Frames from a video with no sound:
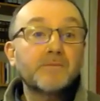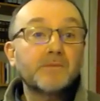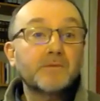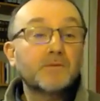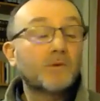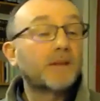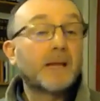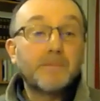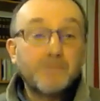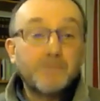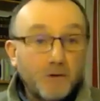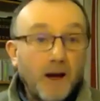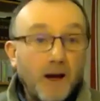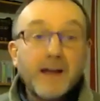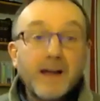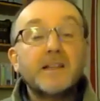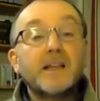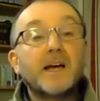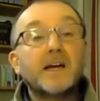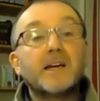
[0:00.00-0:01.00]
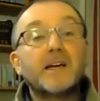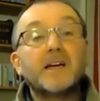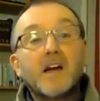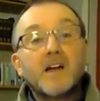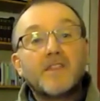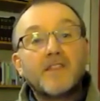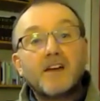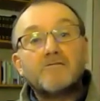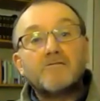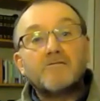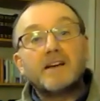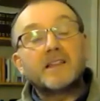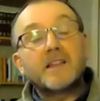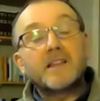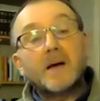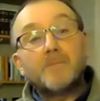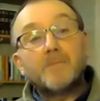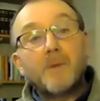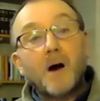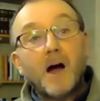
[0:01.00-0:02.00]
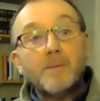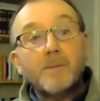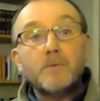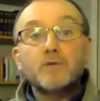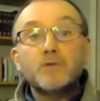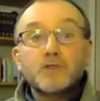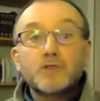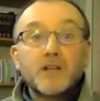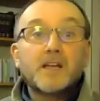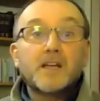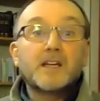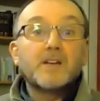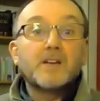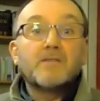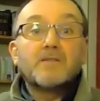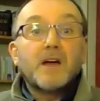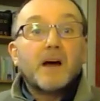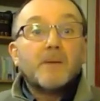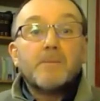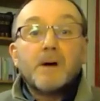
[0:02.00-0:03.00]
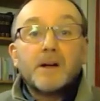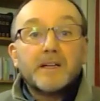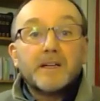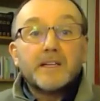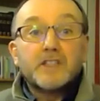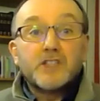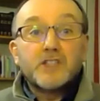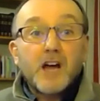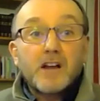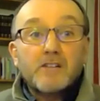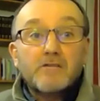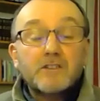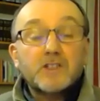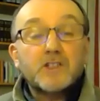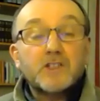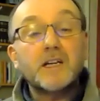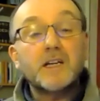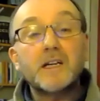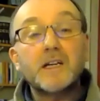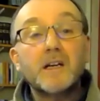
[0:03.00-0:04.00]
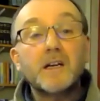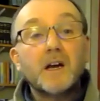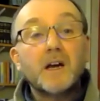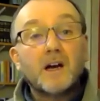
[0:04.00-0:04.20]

Well, they pray, they read their Bibles, they give their money generously,